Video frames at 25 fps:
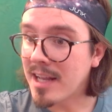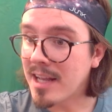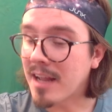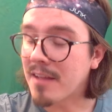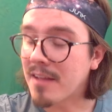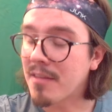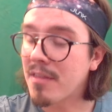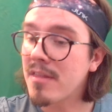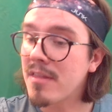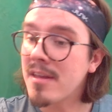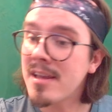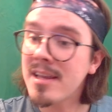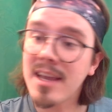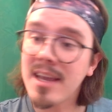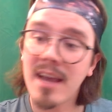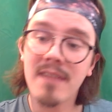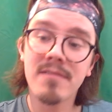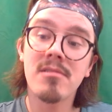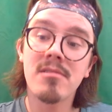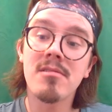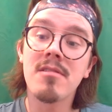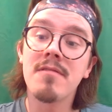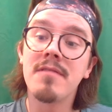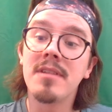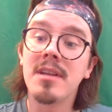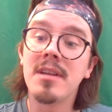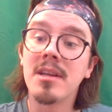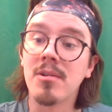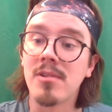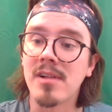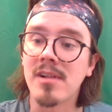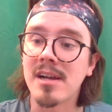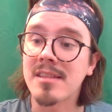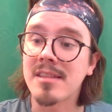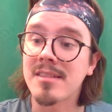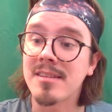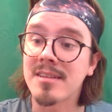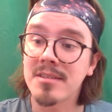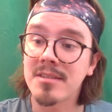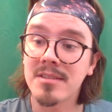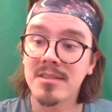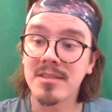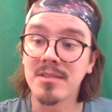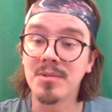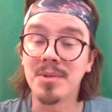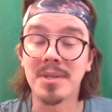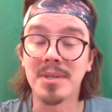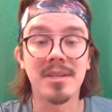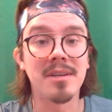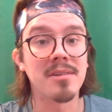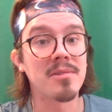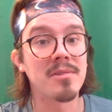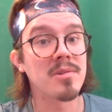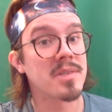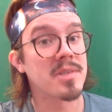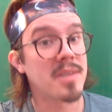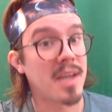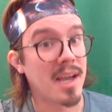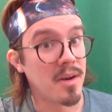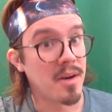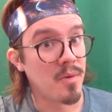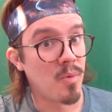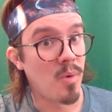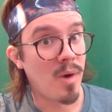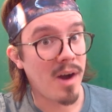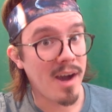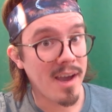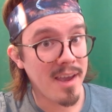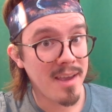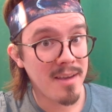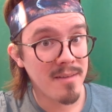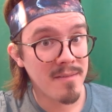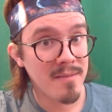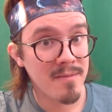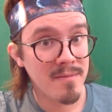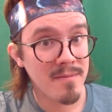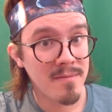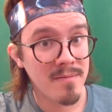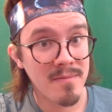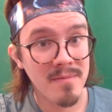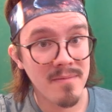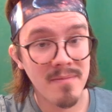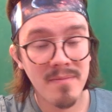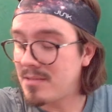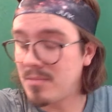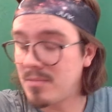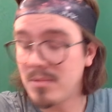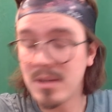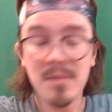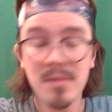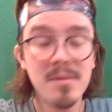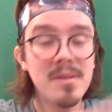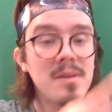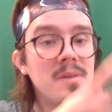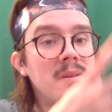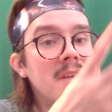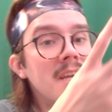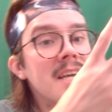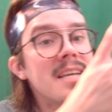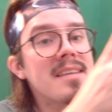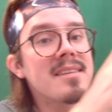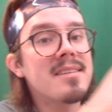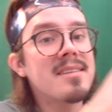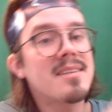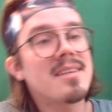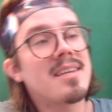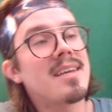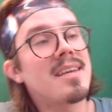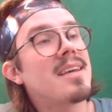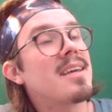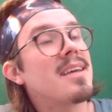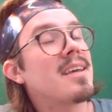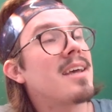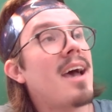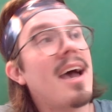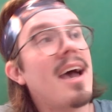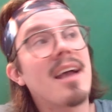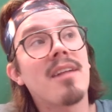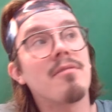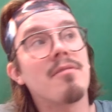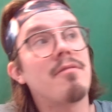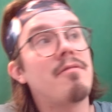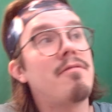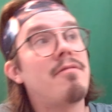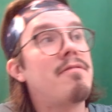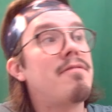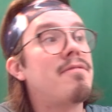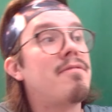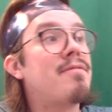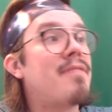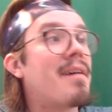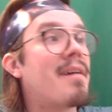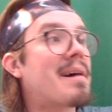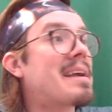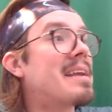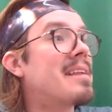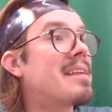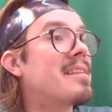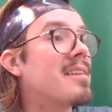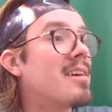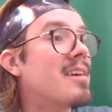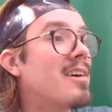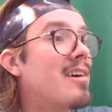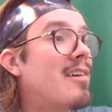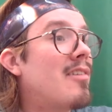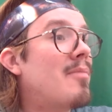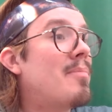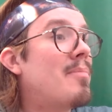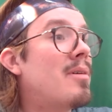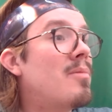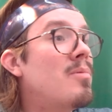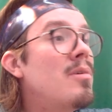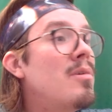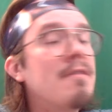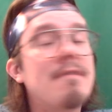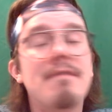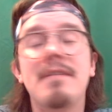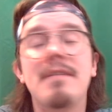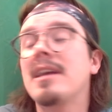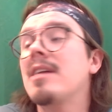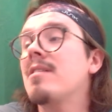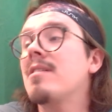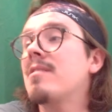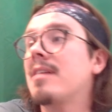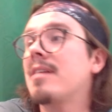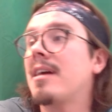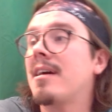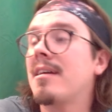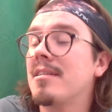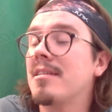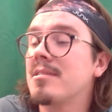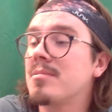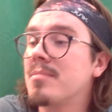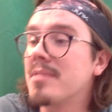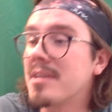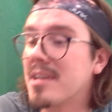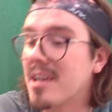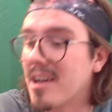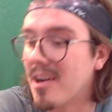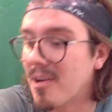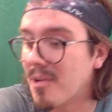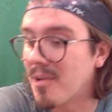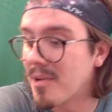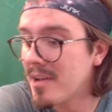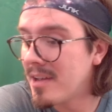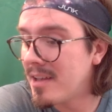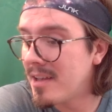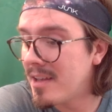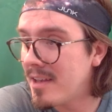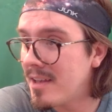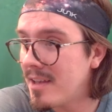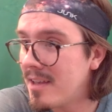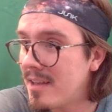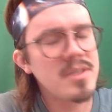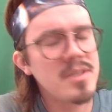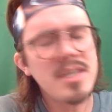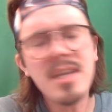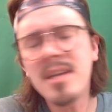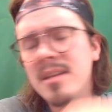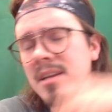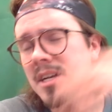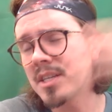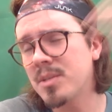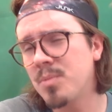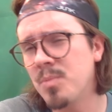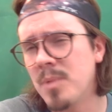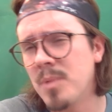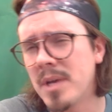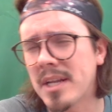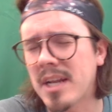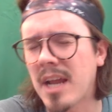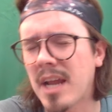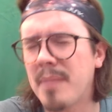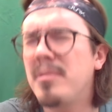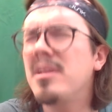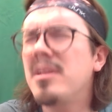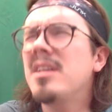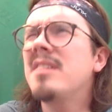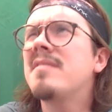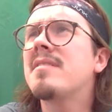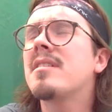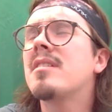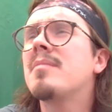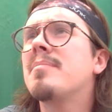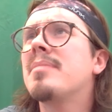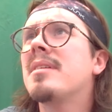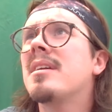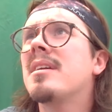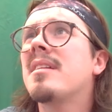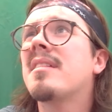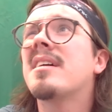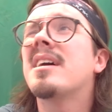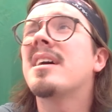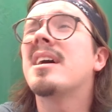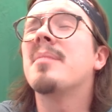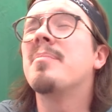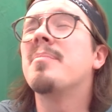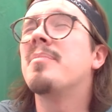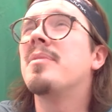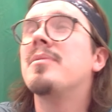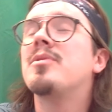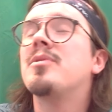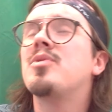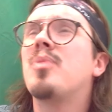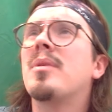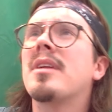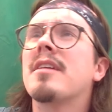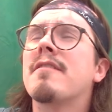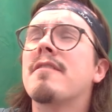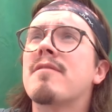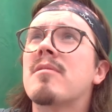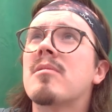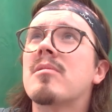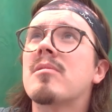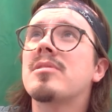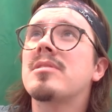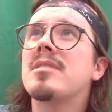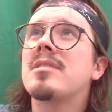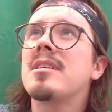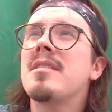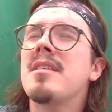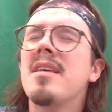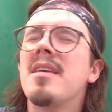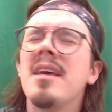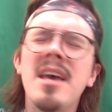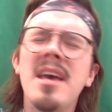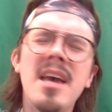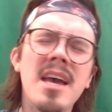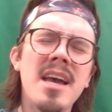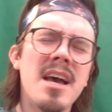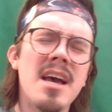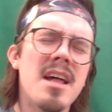And I think after a video like this, you can understand why. So what do we do next? I don't fucking know, but we'll figure it out as we go. See you next weekend. I believe it'll be the 21st.